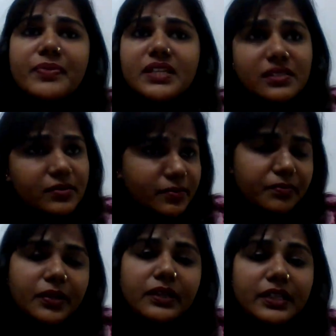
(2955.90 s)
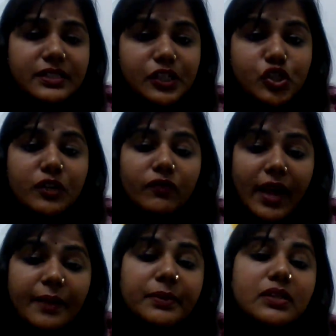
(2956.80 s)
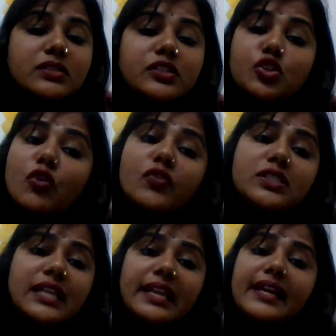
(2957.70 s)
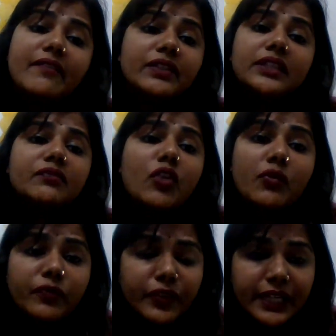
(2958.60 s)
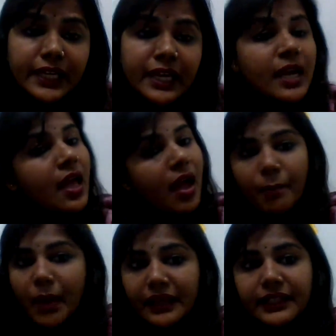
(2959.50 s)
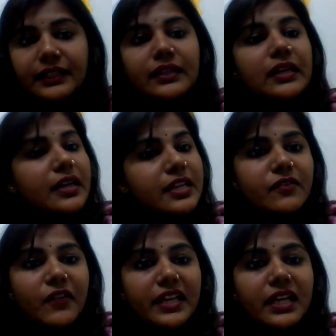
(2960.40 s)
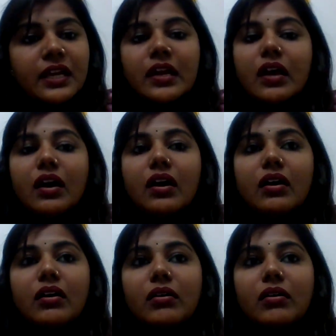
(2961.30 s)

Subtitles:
from this decision. Why? Because Jio was selling everything for free. Ambani is a very